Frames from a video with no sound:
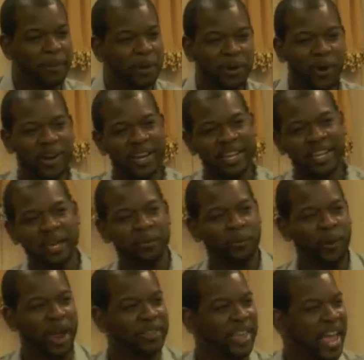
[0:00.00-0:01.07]
were going to get
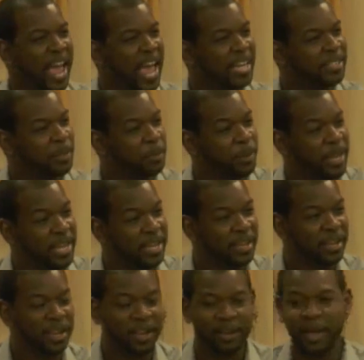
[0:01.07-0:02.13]
where they had to be.
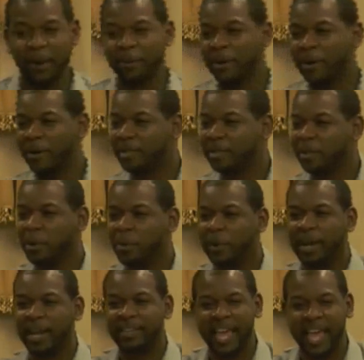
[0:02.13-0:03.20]
They were going to do
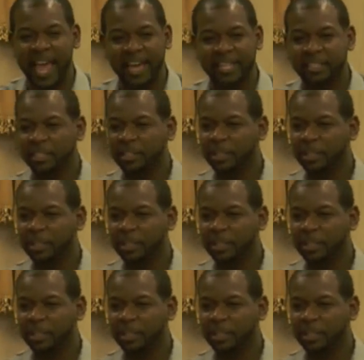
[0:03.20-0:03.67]
what they had to